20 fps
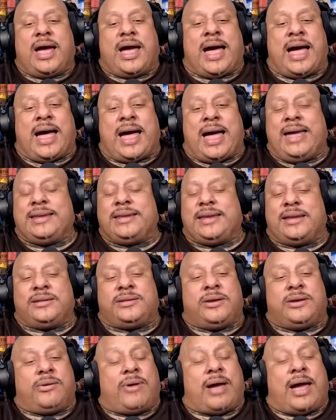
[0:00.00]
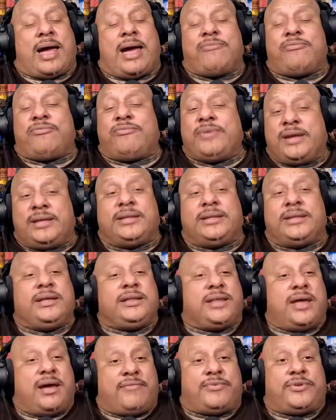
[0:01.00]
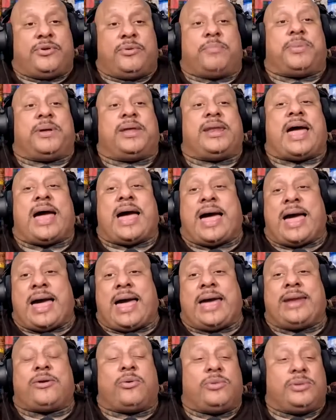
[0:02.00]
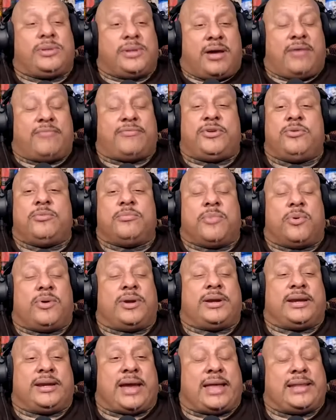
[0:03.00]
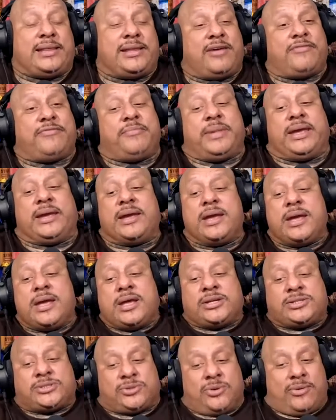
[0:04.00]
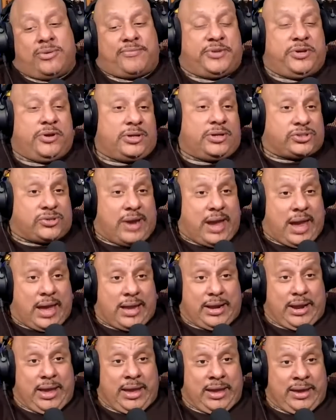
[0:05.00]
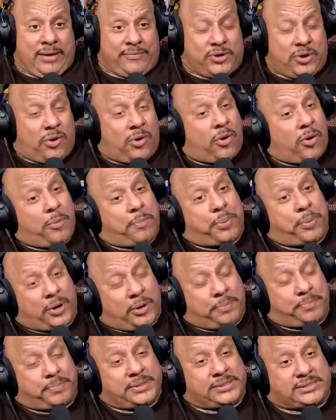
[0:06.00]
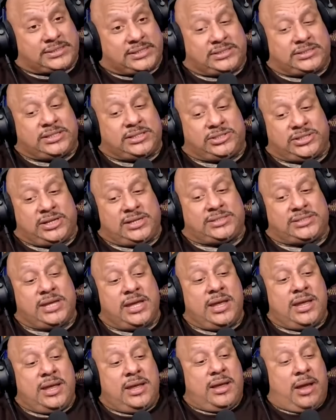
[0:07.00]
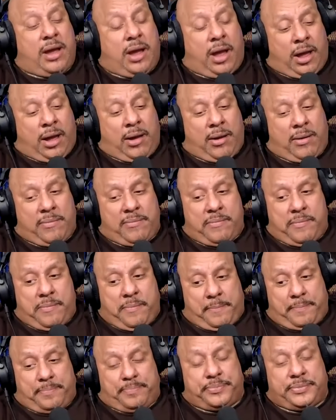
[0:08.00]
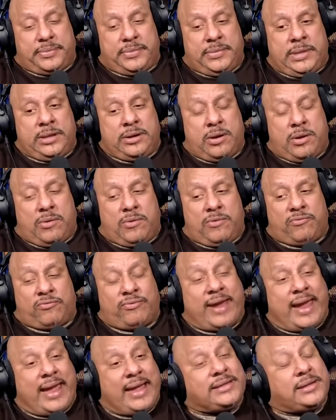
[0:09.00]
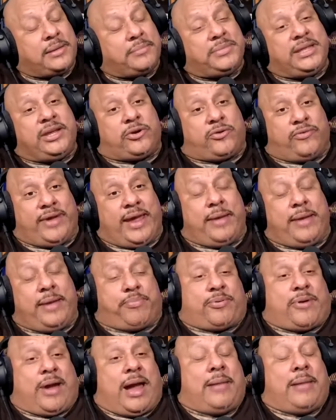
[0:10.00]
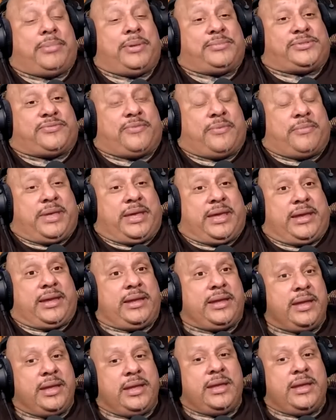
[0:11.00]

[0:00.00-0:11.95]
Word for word: I, yo, I really love you, but I don't love you more than I love me. So if you're trying, if your whole purpose is to just, um, you know, randomly create problems for me